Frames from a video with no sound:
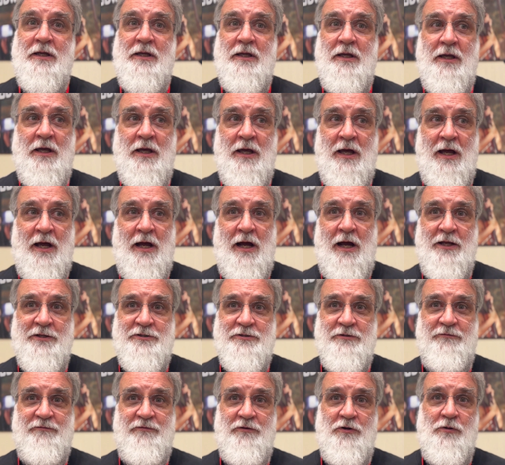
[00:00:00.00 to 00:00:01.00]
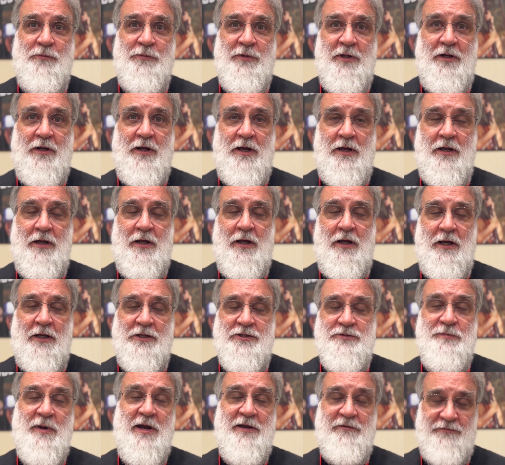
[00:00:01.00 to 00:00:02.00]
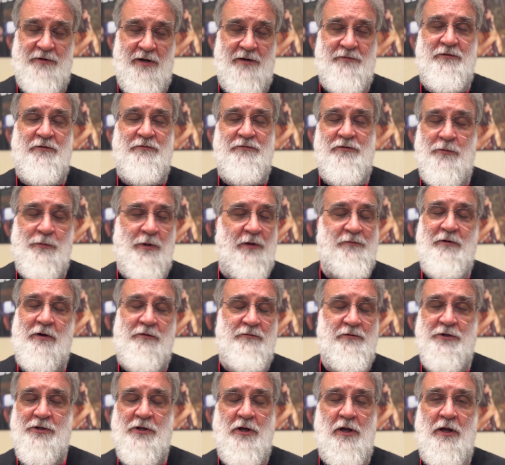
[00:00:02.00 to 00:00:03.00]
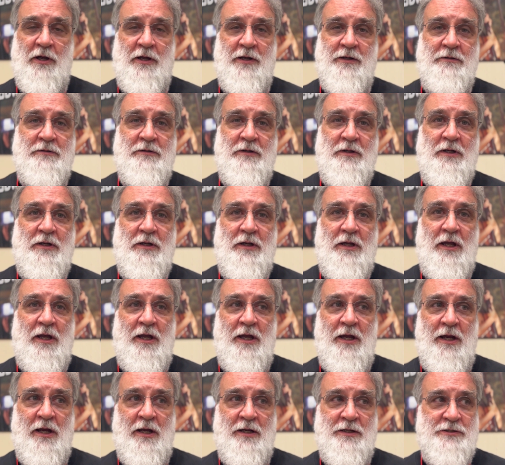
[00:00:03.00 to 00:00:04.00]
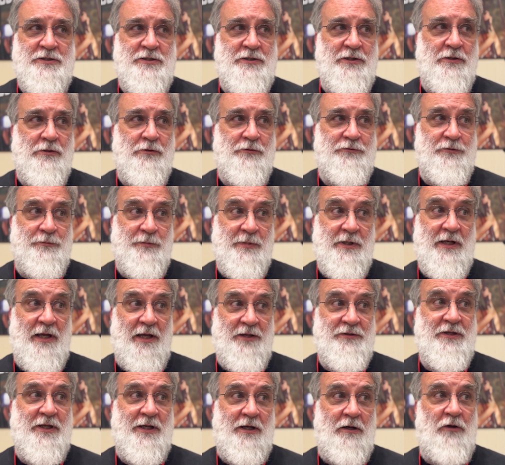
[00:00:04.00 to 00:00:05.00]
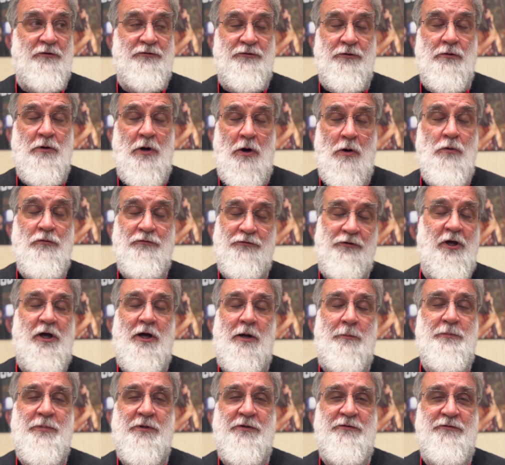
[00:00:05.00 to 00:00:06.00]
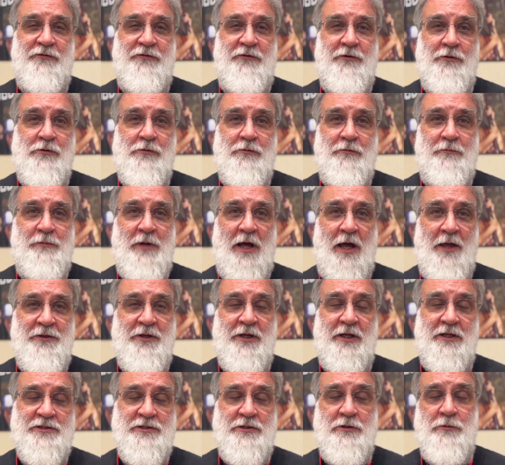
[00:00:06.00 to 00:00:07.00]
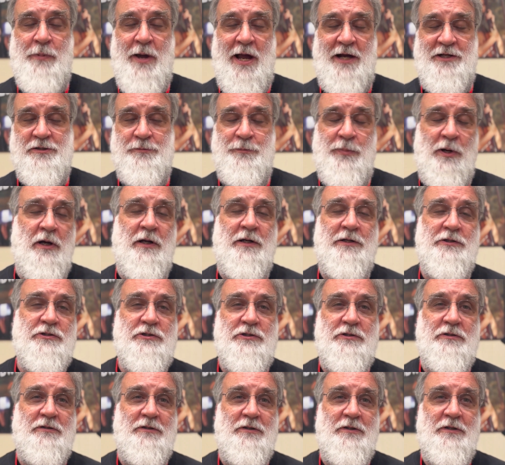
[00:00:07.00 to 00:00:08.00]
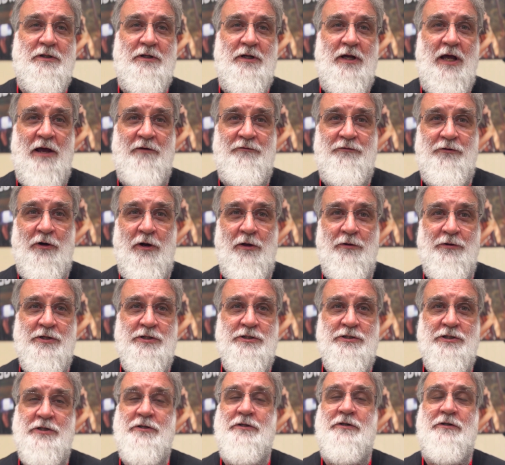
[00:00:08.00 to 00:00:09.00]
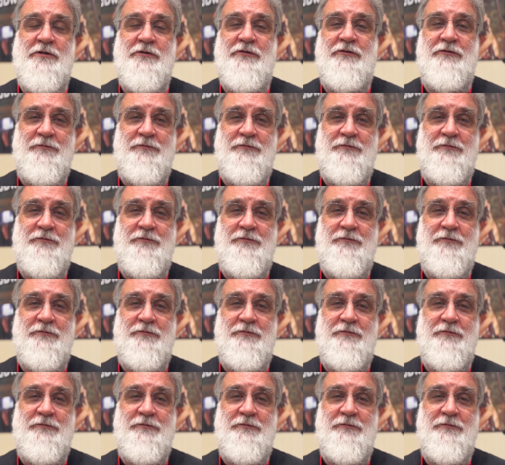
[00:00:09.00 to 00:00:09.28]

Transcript: it's a film that it's my favorite film I've ever done, and still, to me, I think also holds up. I think it still packs a punch after all these years.